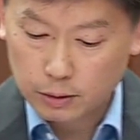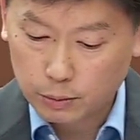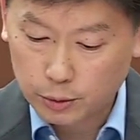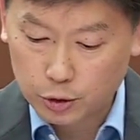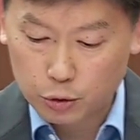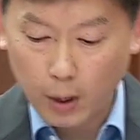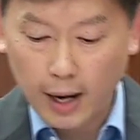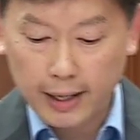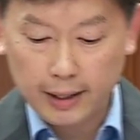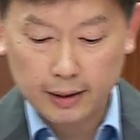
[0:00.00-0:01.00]
which is
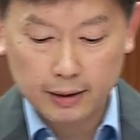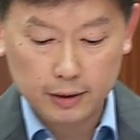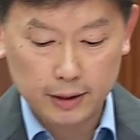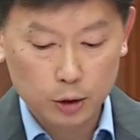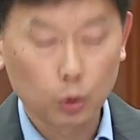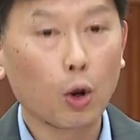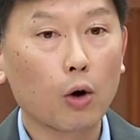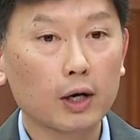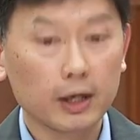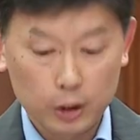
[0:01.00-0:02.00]
why they are no
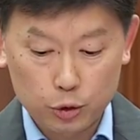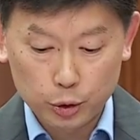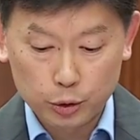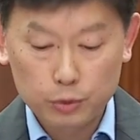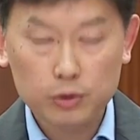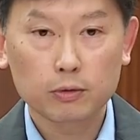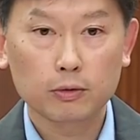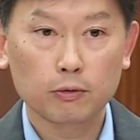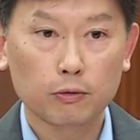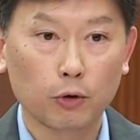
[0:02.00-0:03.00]
longer introduced
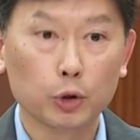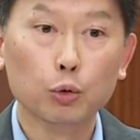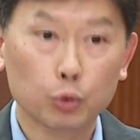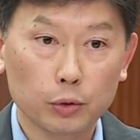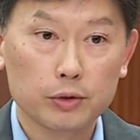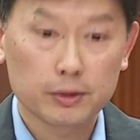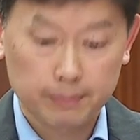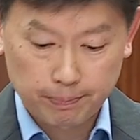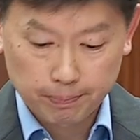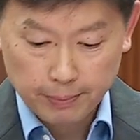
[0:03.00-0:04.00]
for new routes.
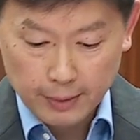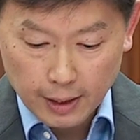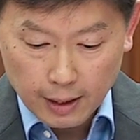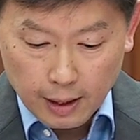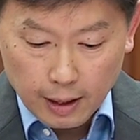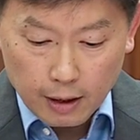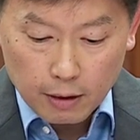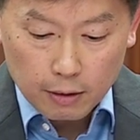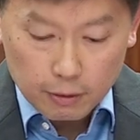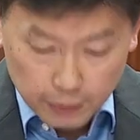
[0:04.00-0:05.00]

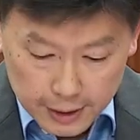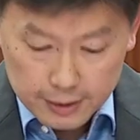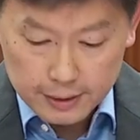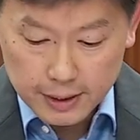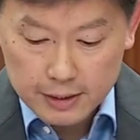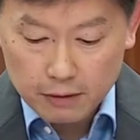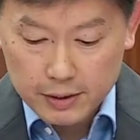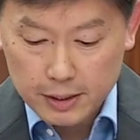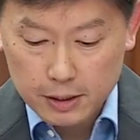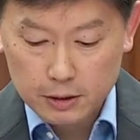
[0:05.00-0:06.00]
First, these
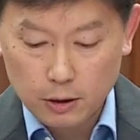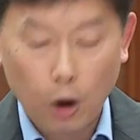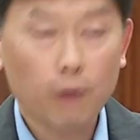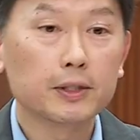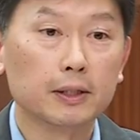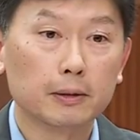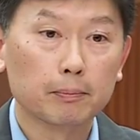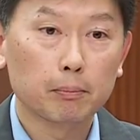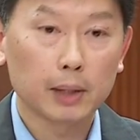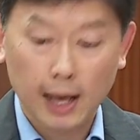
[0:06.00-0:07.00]
services often
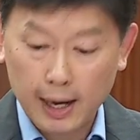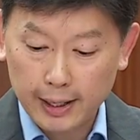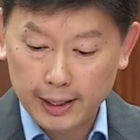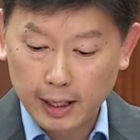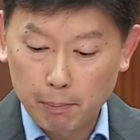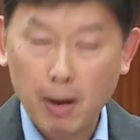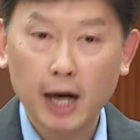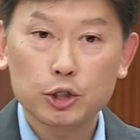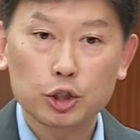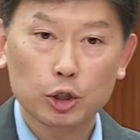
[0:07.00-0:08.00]
ply a
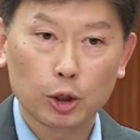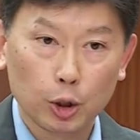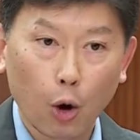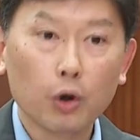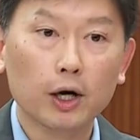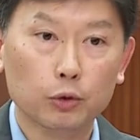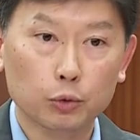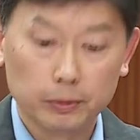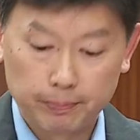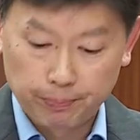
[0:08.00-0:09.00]
much longer route